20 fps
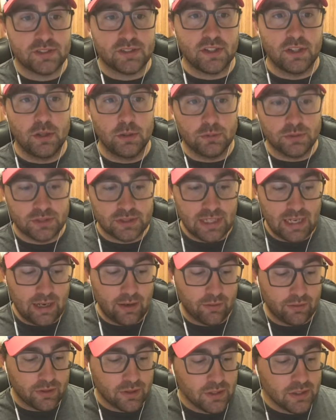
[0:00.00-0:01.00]
slows
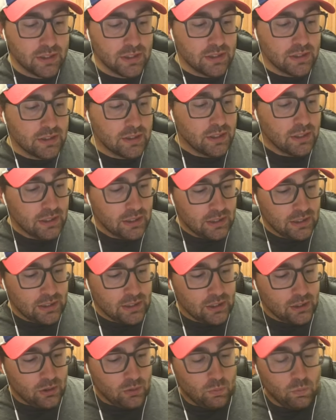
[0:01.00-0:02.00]
down.
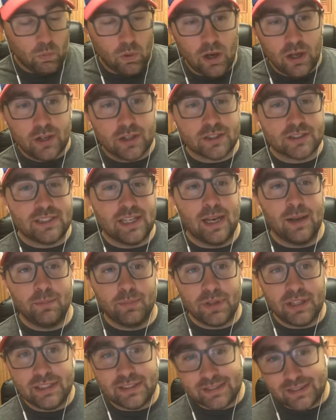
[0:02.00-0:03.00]
Water
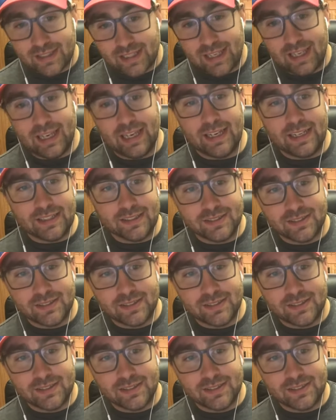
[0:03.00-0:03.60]
temp is key.